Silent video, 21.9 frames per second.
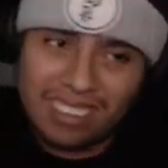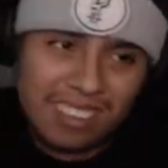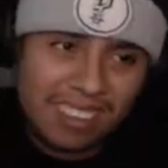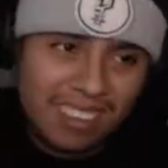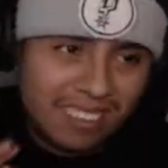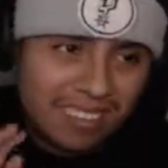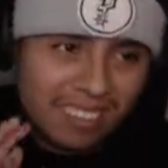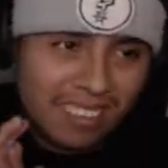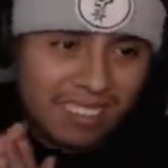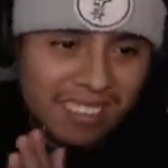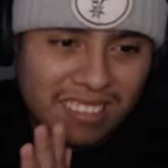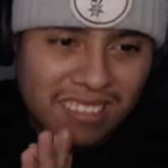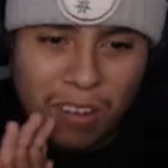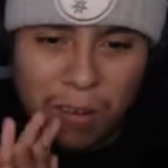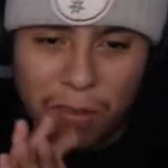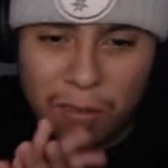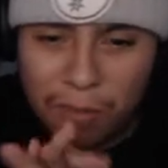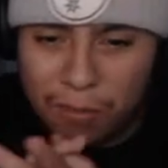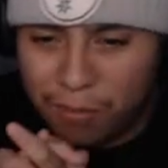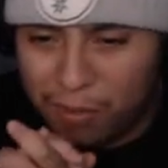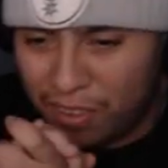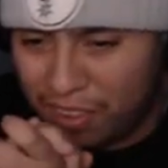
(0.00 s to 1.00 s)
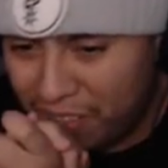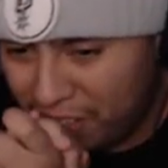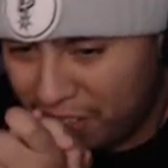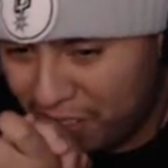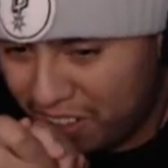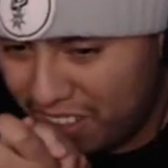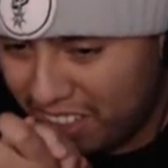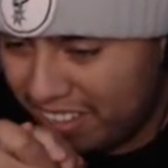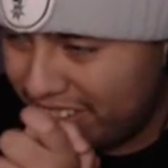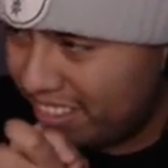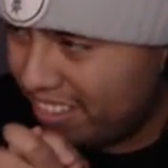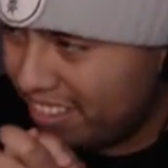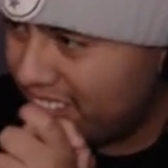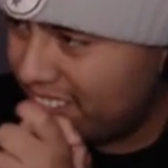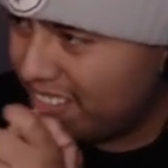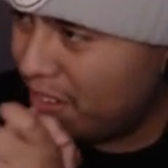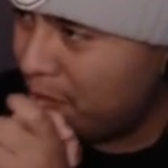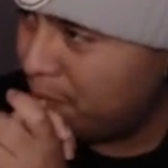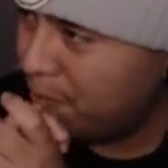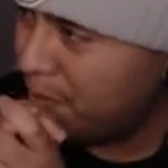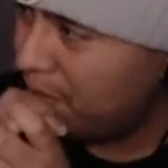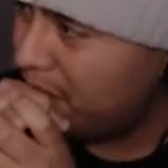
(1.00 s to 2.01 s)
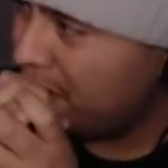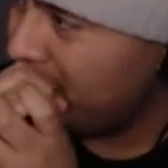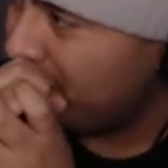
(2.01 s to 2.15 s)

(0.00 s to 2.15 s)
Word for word: This is so fun. This is so fun.